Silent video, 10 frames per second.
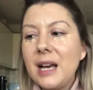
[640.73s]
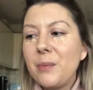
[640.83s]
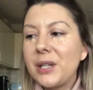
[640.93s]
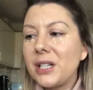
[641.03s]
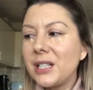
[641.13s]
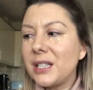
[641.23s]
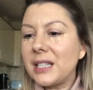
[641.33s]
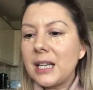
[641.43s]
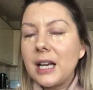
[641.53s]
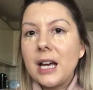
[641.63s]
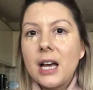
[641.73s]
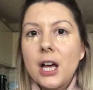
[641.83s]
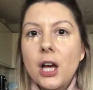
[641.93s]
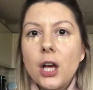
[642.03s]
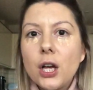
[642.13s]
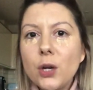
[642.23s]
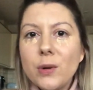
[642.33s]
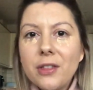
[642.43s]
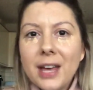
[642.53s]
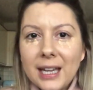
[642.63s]
Because who
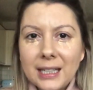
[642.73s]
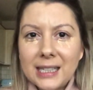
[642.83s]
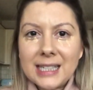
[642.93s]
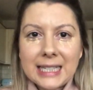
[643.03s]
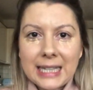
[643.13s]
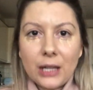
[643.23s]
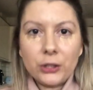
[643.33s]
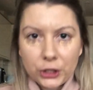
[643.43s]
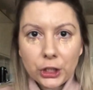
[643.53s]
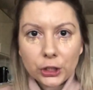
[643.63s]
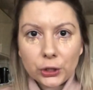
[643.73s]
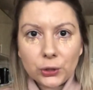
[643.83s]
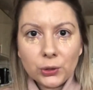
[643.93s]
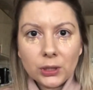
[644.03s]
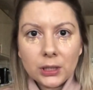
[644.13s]
are they to tell you